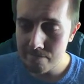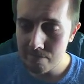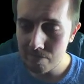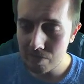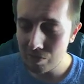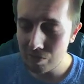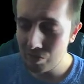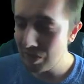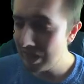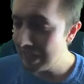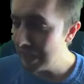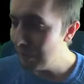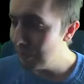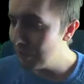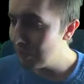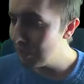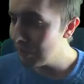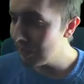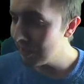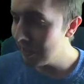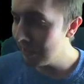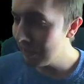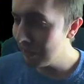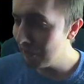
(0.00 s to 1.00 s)
really would
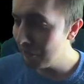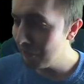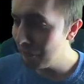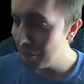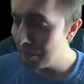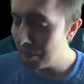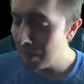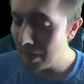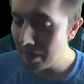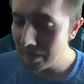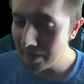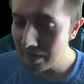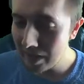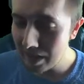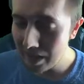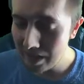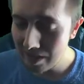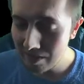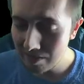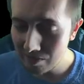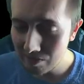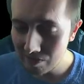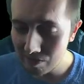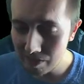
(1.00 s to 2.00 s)
just like a birthday.
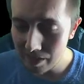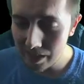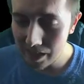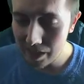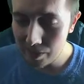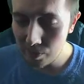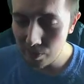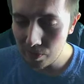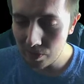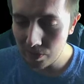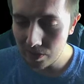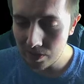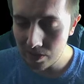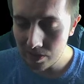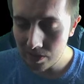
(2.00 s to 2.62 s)
Really would.